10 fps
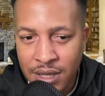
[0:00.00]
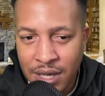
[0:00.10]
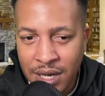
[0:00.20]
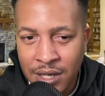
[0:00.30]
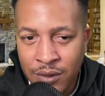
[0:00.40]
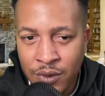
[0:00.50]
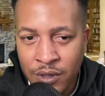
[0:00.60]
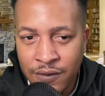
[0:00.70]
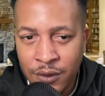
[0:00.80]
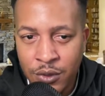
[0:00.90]
I don't really
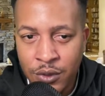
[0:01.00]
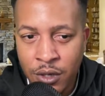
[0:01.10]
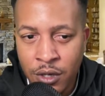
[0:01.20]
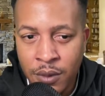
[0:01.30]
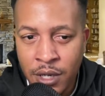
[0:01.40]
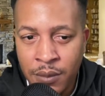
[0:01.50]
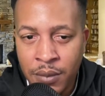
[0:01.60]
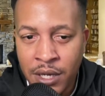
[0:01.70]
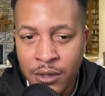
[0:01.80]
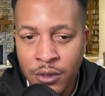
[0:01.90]
feel strong about it, but I
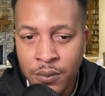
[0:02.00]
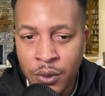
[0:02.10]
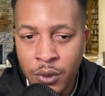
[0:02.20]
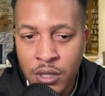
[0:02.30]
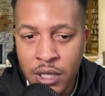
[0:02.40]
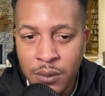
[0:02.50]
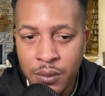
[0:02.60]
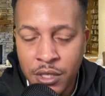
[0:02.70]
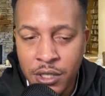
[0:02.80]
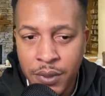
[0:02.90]
know the Bulls like to
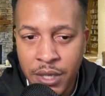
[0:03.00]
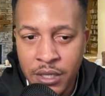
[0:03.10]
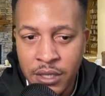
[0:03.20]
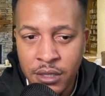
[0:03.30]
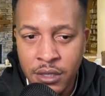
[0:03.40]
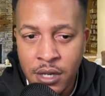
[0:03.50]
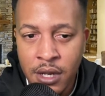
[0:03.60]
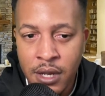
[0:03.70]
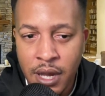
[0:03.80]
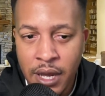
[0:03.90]
push the pace,
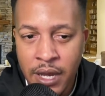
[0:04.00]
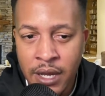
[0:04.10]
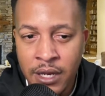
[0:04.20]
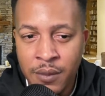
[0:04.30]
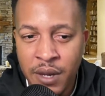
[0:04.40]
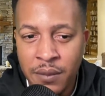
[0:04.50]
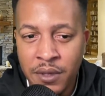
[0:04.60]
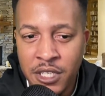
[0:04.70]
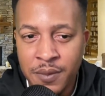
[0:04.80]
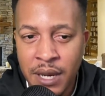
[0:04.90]
and it might be a
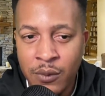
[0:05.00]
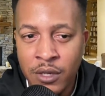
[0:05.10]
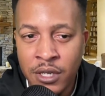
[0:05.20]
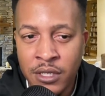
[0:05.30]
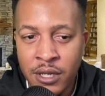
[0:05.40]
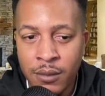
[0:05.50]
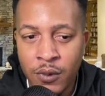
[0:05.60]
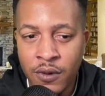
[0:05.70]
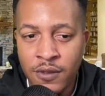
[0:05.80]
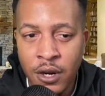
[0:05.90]
spot where the
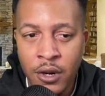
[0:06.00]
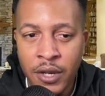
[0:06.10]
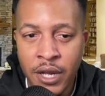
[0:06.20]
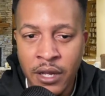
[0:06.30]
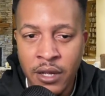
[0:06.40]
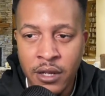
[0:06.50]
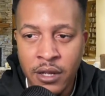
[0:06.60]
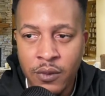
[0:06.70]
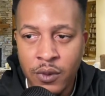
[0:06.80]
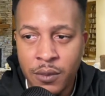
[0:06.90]
Timberwolves are okay
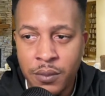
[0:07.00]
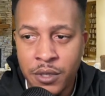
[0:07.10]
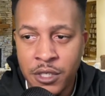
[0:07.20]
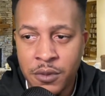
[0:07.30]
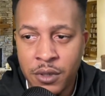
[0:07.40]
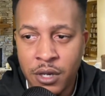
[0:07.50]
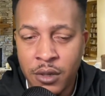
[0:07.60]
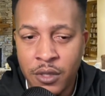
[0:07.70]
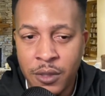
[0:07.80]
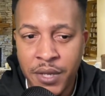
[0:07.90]
with the with
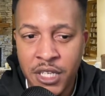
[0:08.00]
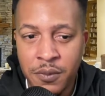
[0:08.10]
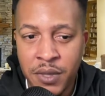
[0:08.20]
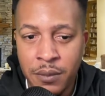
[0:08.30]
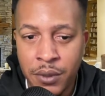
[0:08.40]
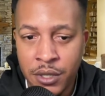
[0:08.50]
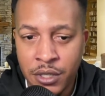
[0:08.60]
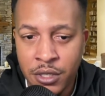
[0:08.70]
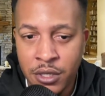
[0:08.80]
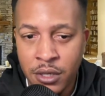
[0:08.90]
the pace being pushed.
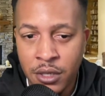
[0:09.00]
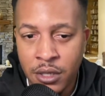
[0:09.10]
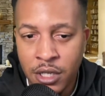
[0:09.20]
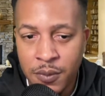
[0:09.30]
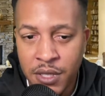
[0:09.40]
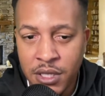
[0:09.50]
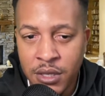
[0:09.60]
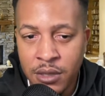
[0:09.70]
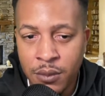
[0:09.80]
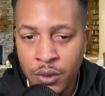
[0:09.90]
Especially the
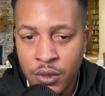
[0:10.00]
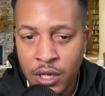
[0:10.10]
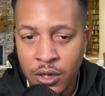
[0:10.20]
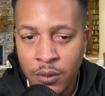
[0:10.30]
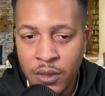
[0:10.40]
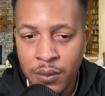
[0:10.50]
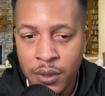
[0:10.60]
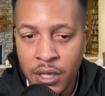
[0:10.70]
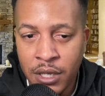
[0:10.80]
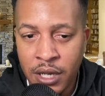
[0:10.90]
Bulls at home, they
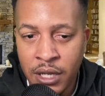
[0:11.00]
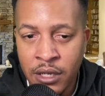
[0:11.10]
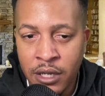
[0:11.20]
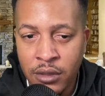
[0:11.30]
probably can,